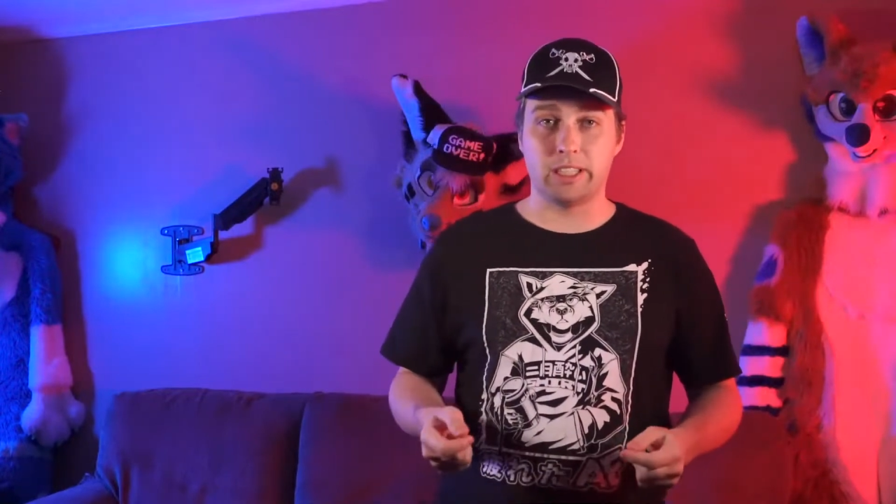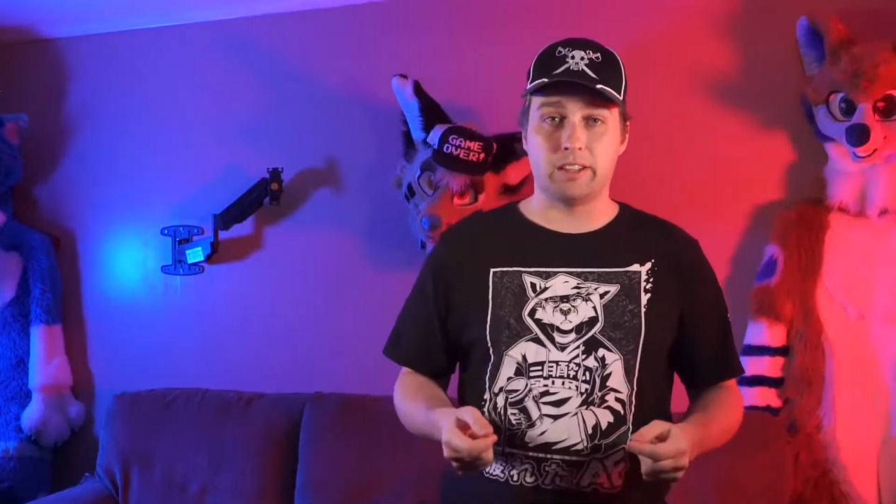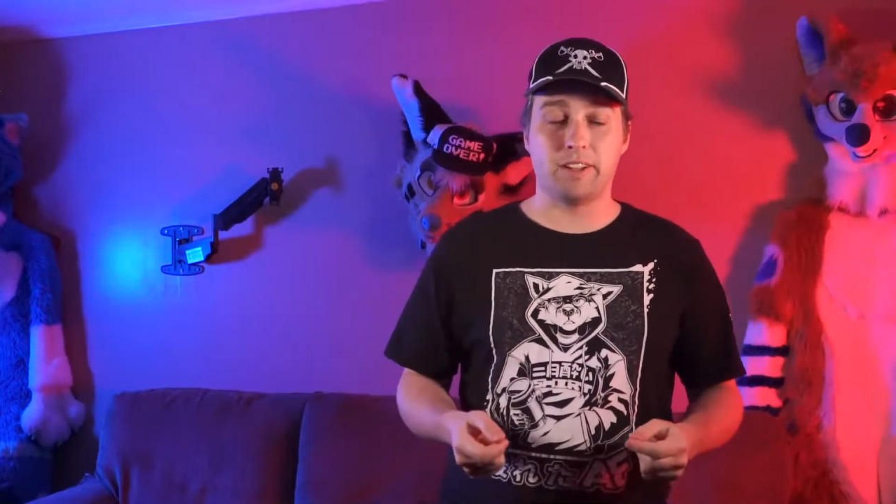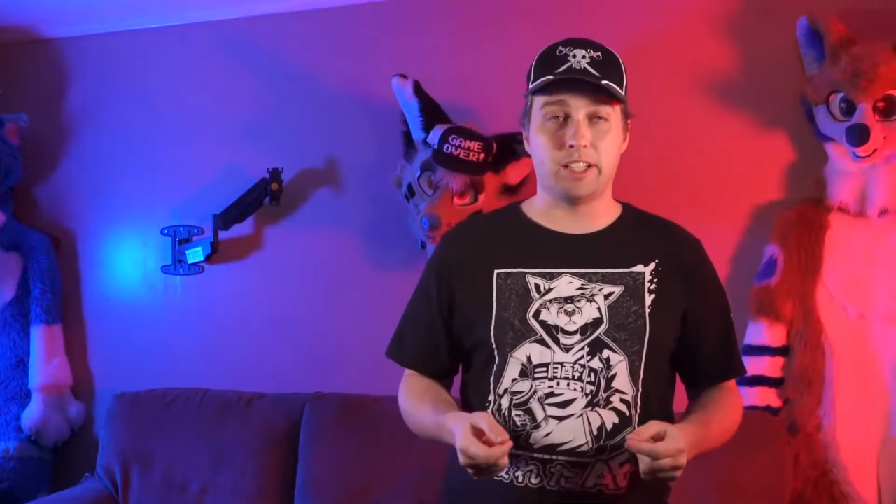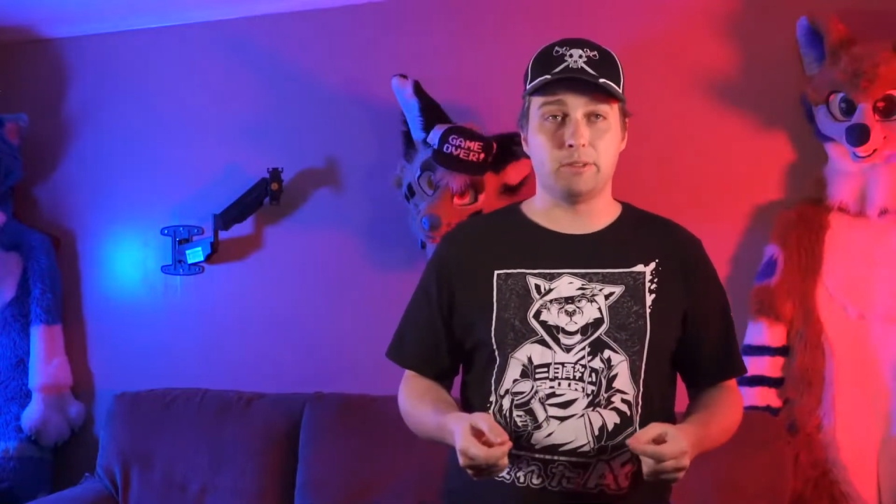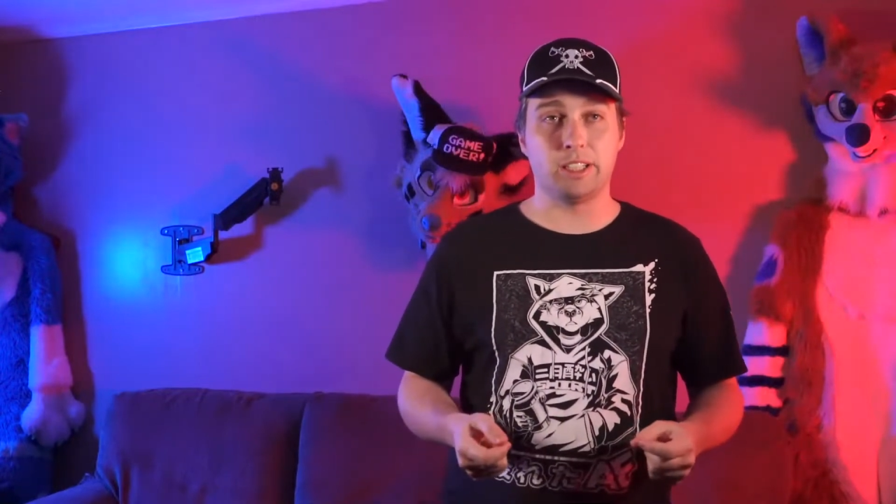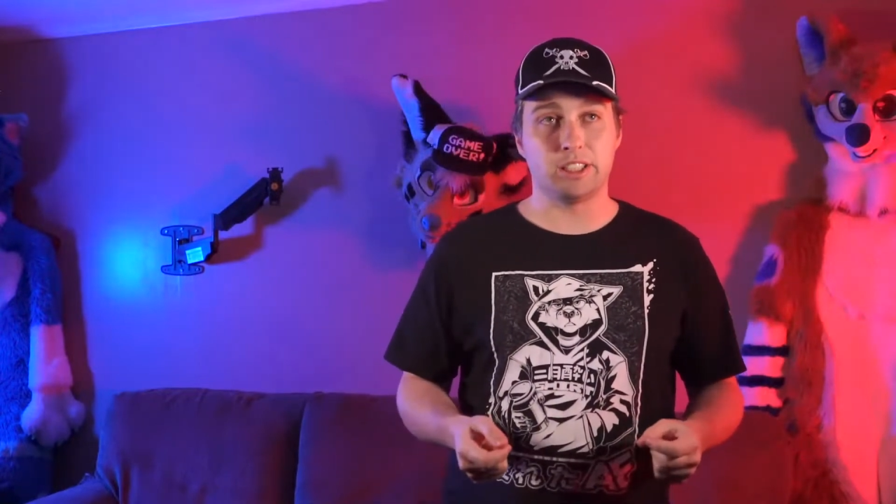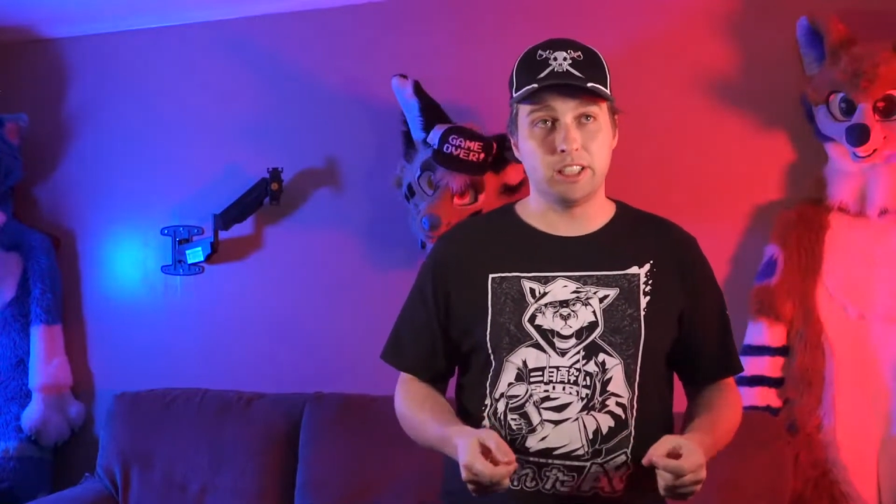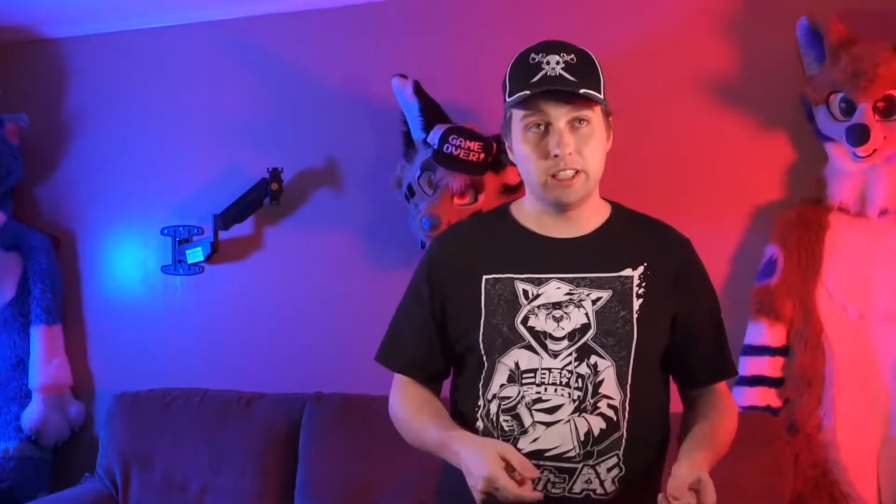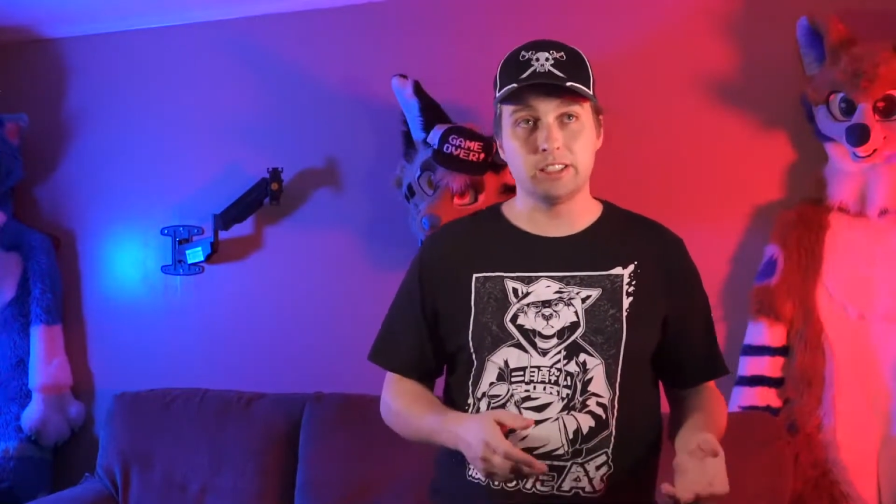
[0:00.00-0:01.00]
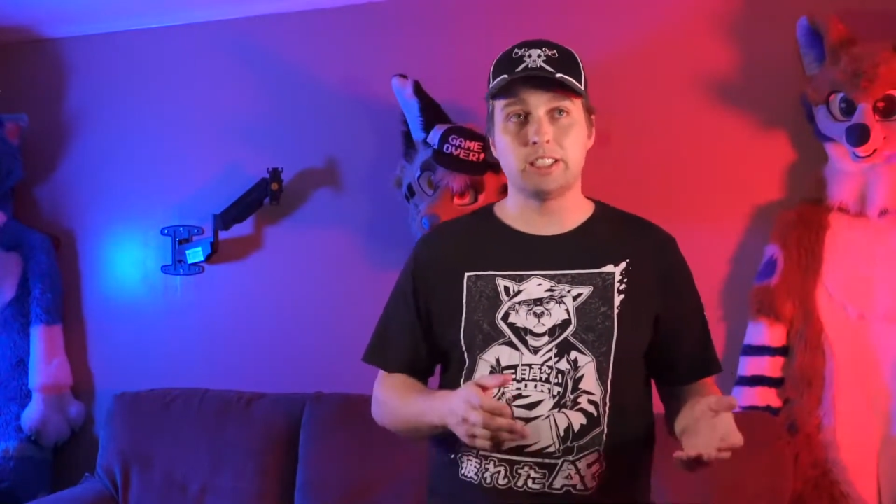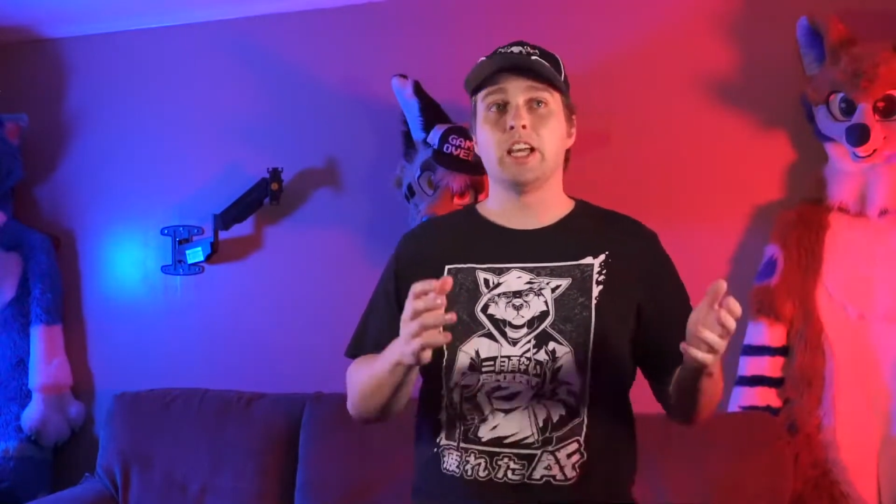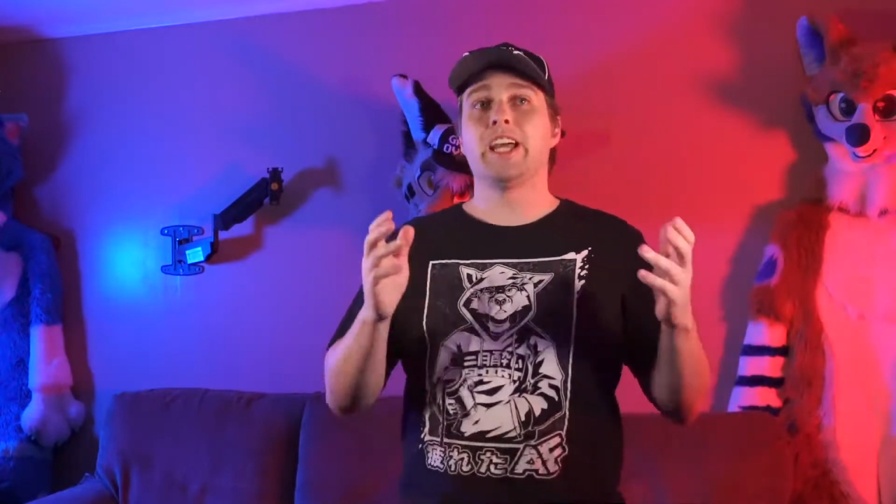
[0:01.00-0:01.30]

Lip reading: that evaluation is,